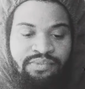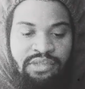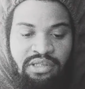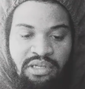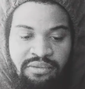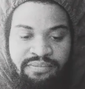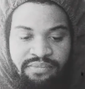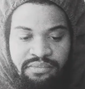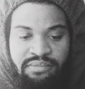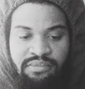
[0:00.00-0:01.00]
You know,
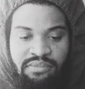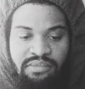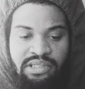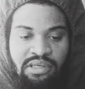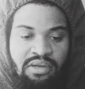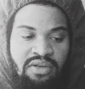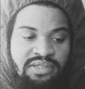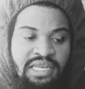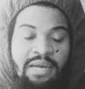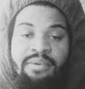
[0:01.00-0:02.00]
so there
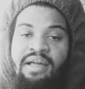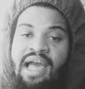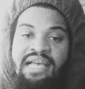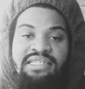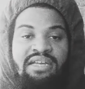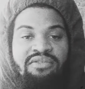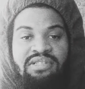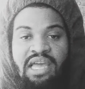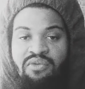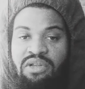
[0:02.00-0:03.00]
was a couple guys that was
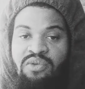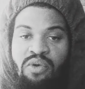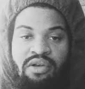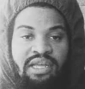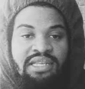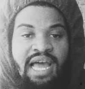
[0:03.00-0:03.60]
like really working.